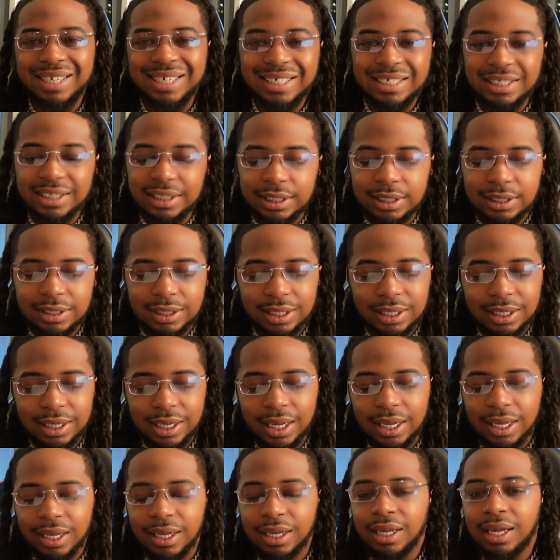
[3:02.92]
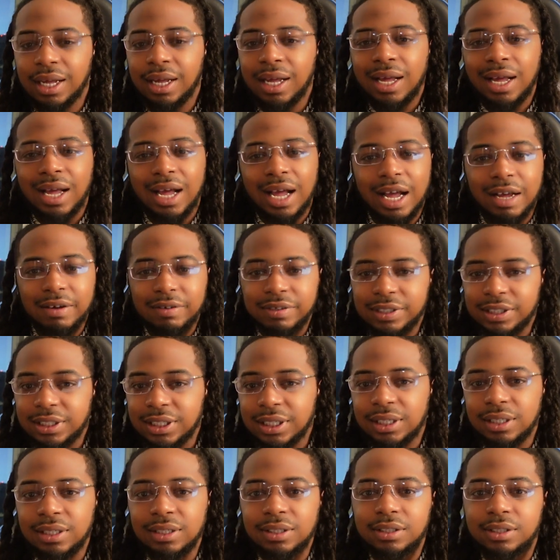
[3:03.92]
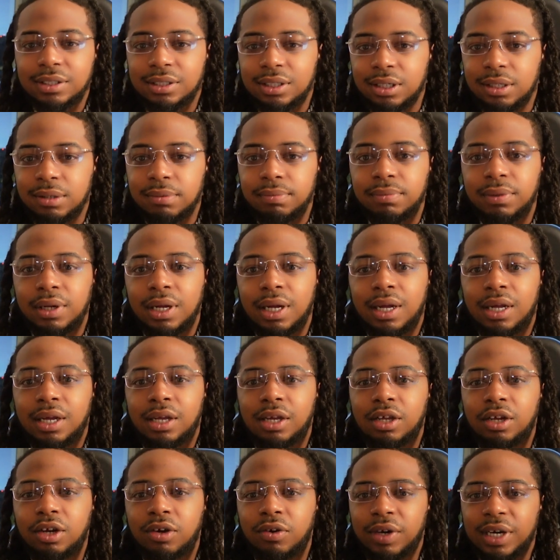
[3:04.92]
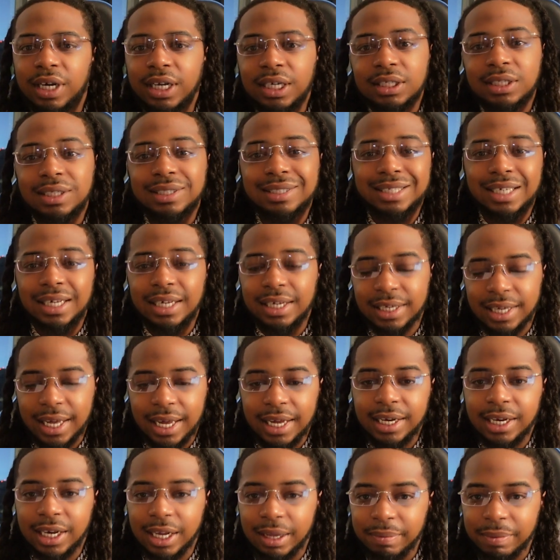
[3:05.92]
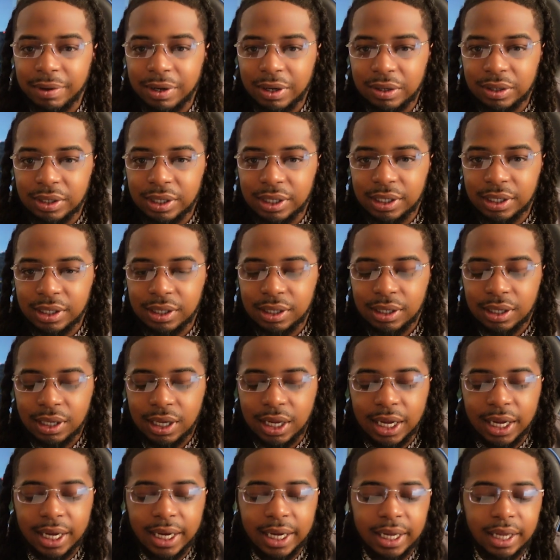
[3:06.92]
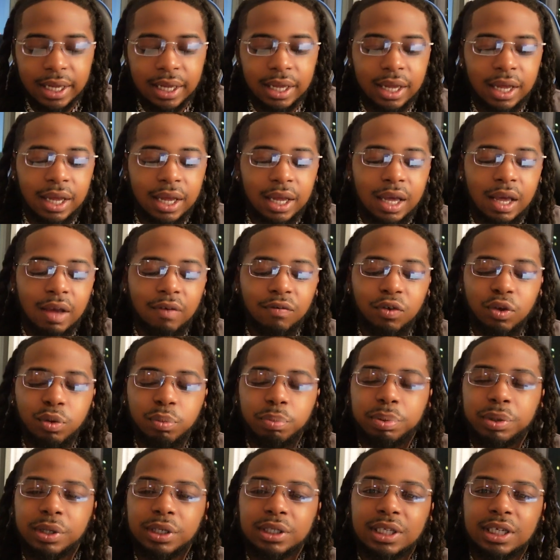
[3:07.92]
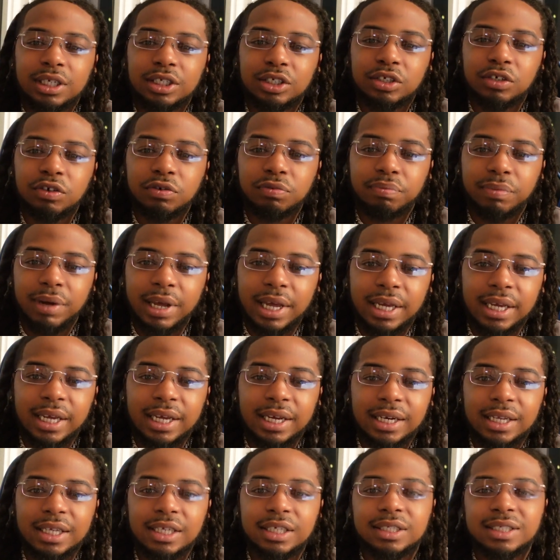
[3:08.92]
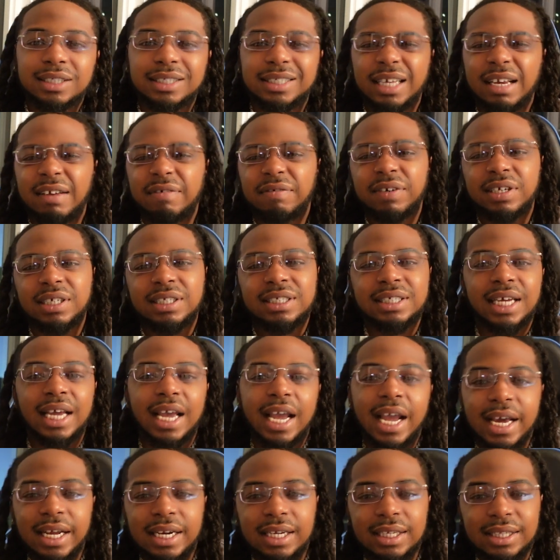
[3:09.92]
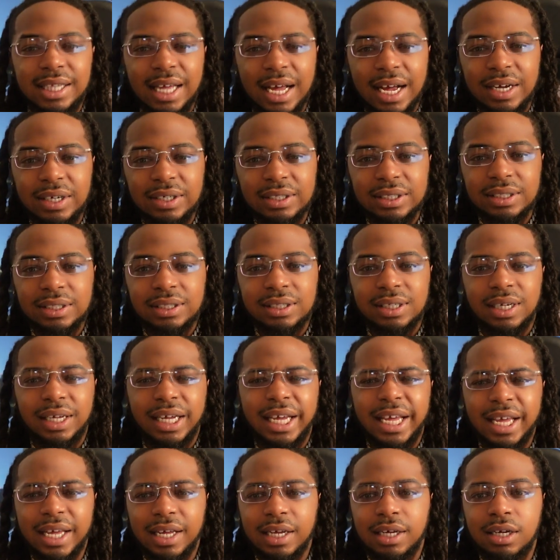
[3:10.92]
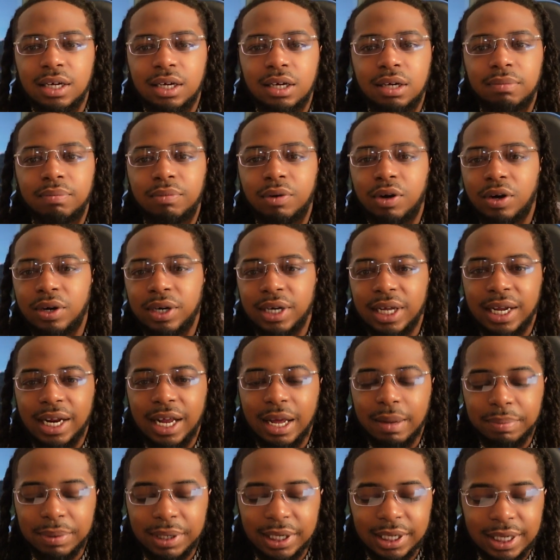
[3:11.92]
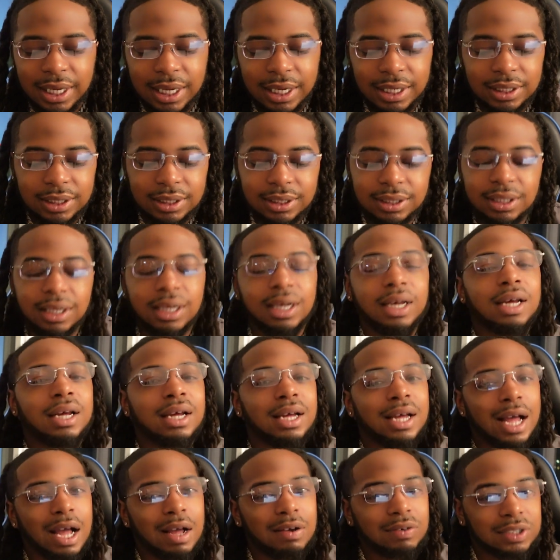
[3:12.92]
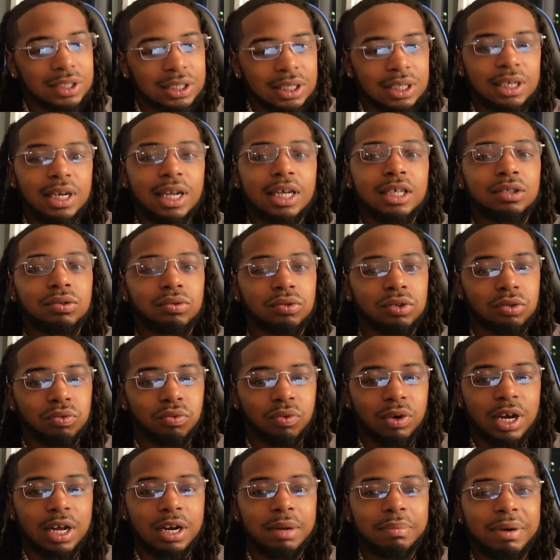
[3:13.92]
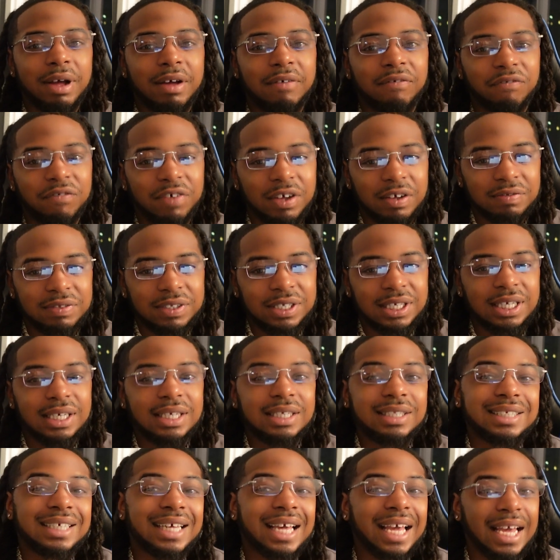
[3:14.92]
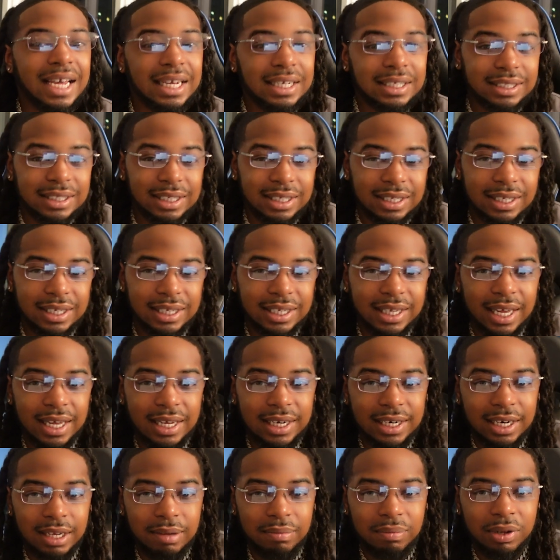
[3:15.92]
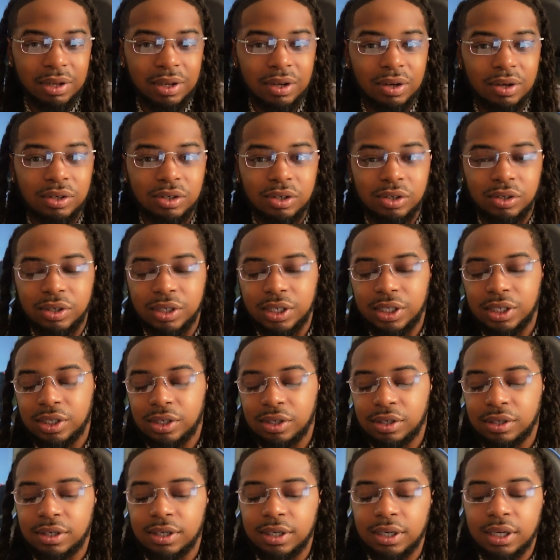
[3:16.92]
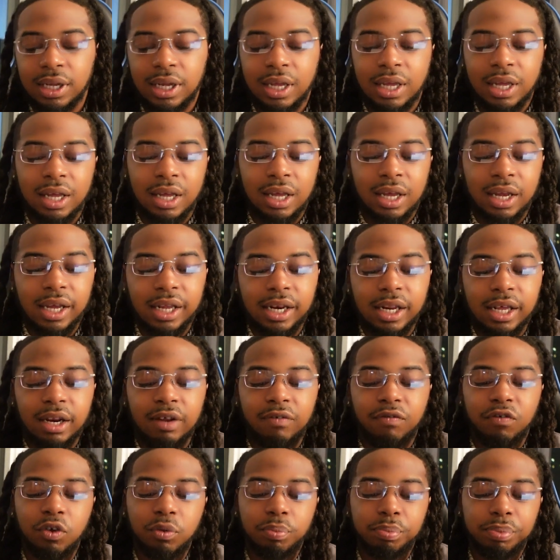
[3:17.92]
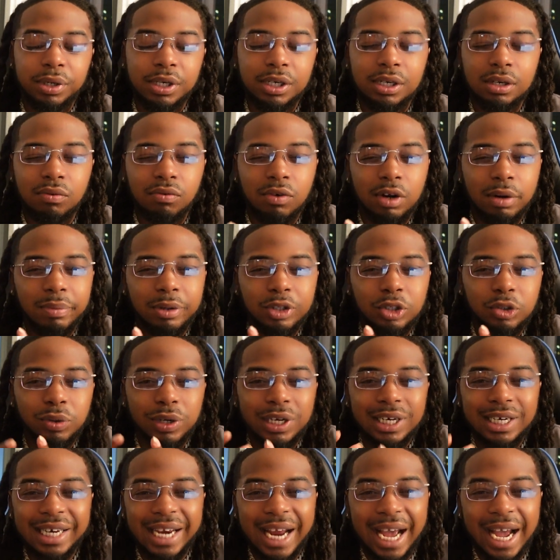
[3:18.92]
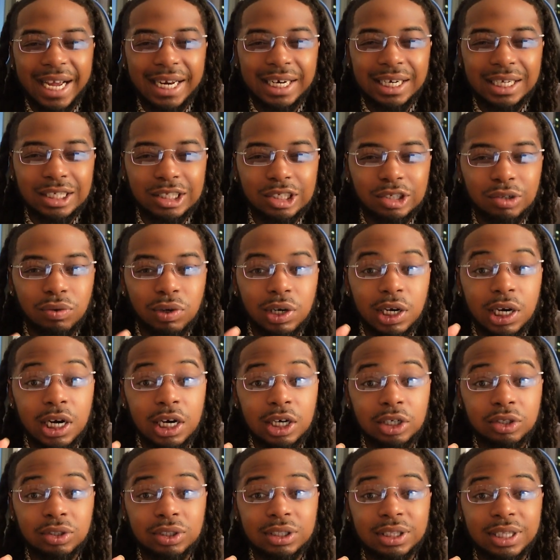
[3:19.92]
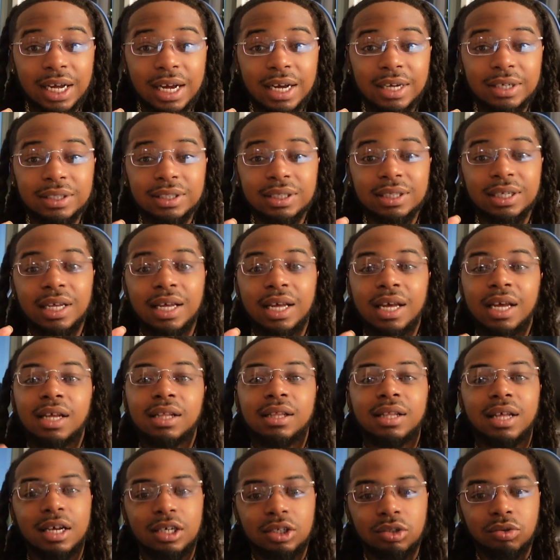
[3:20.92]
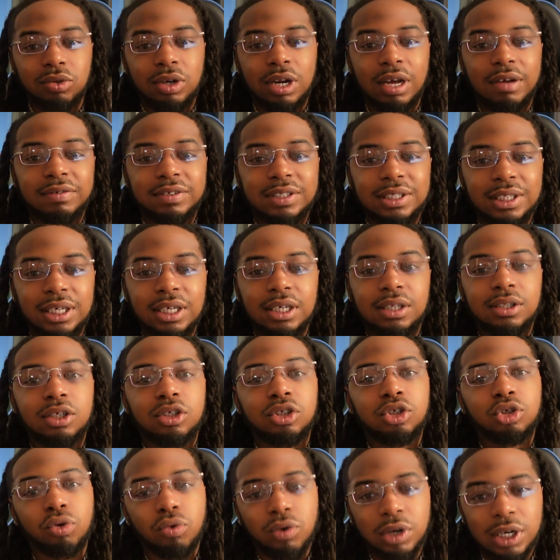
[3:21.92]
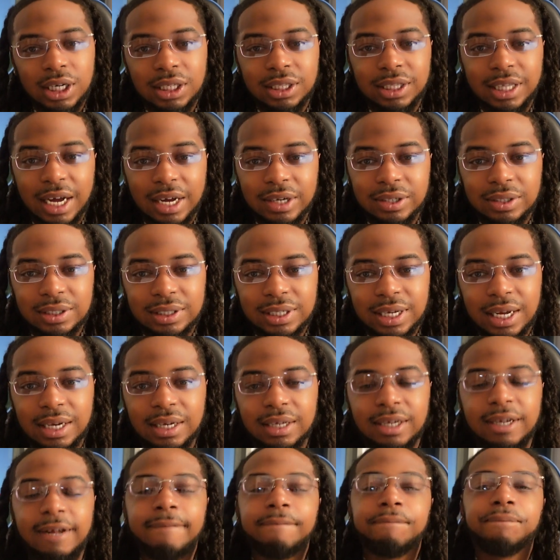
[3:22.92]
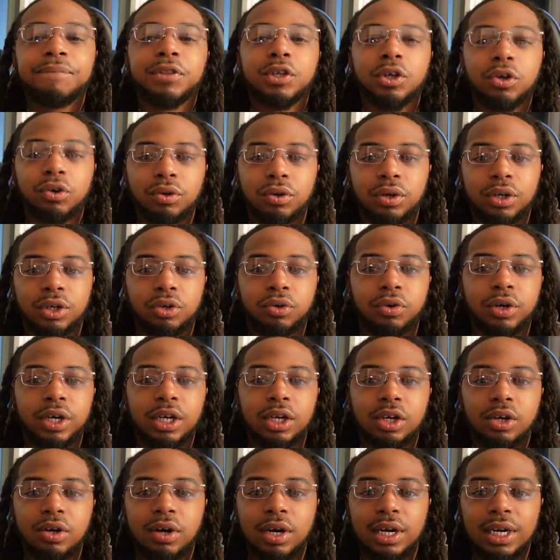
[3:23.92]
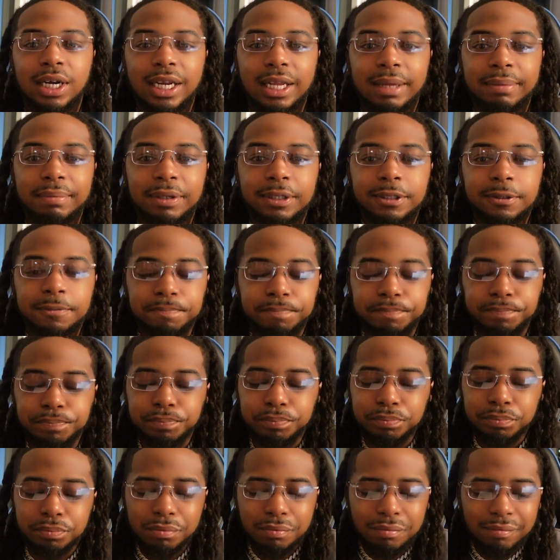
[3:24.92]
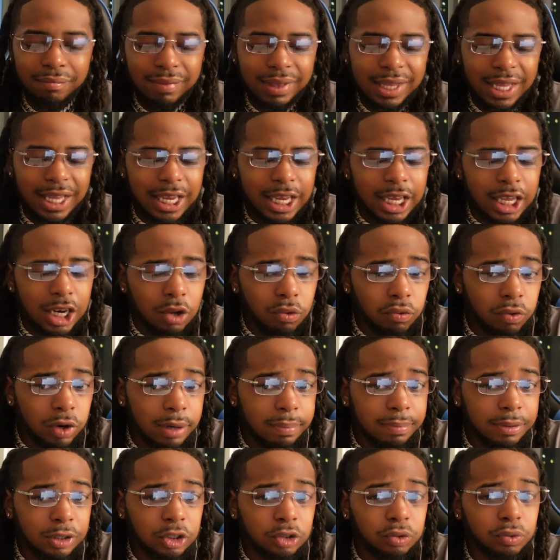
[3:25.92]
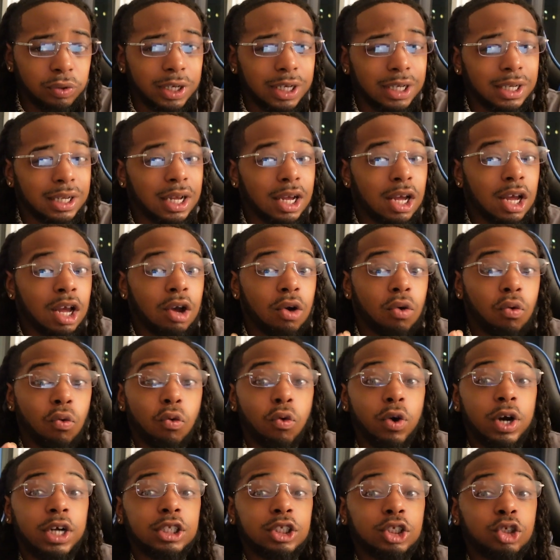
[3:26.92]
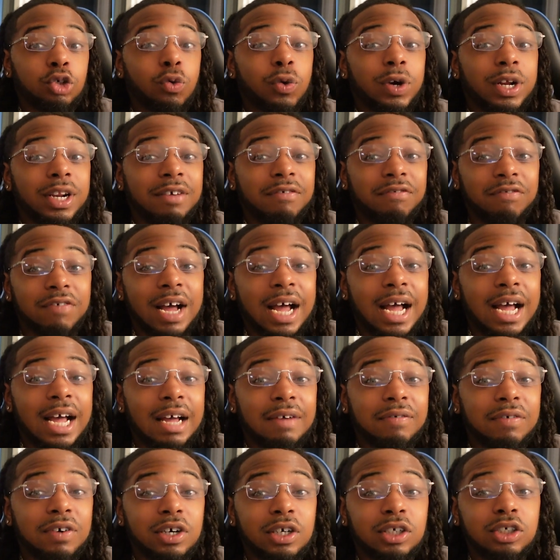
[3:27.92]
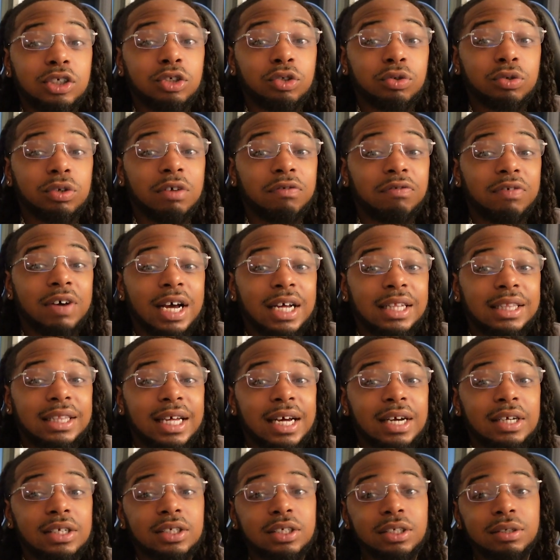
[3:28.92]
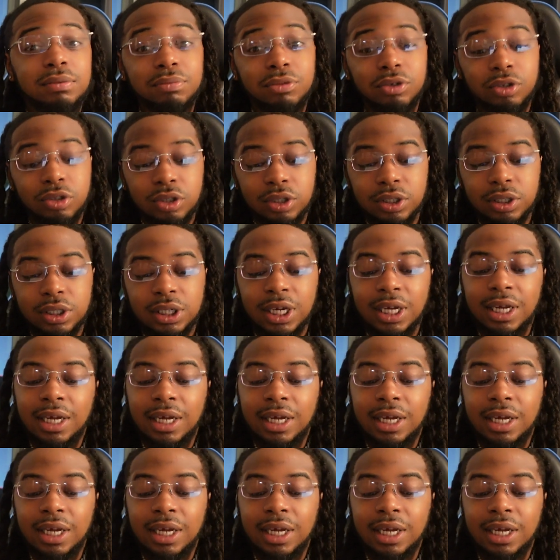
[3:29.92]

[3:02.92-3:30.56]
to 60K, I've seen some, you know, at least a 10K limit on there. All right. If you put that you make at least 70 to 80,000 income on that application, I've seen that's from around about 15 to 18K limit on a credit card. And then if you put anywhere between 90 to 100,000, that's when I've seen the $20,000 credit card limit. Anywhere between 125, 125,000 and more,